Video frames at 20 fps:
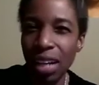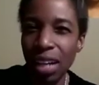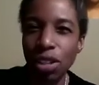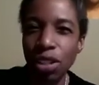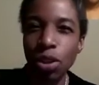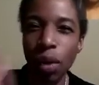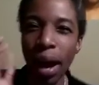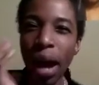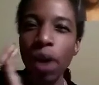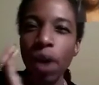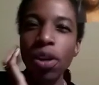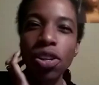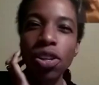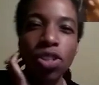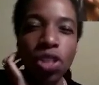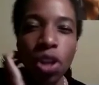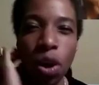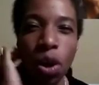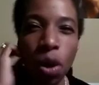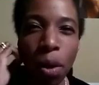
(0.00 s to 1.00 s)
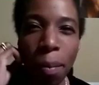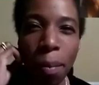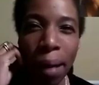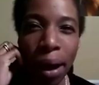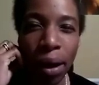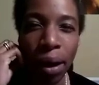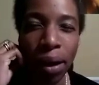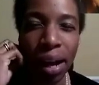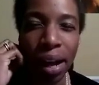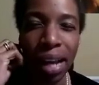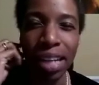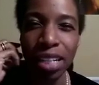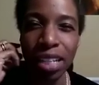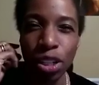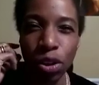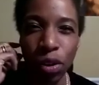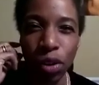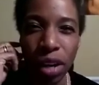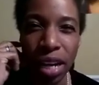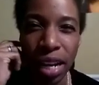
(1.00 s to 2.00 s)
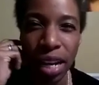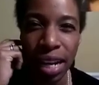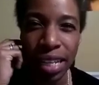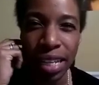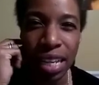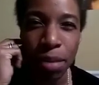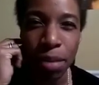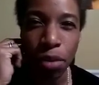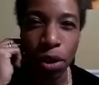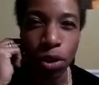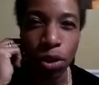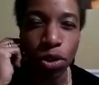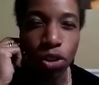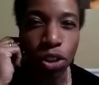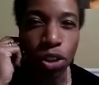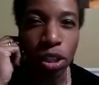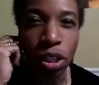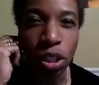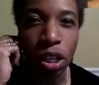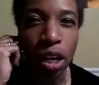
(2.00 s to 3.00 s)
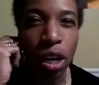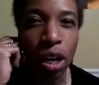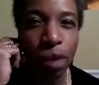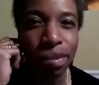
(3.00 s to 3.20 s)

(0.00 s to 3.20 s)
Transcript: So how did you go about, I guess, creating a team culture?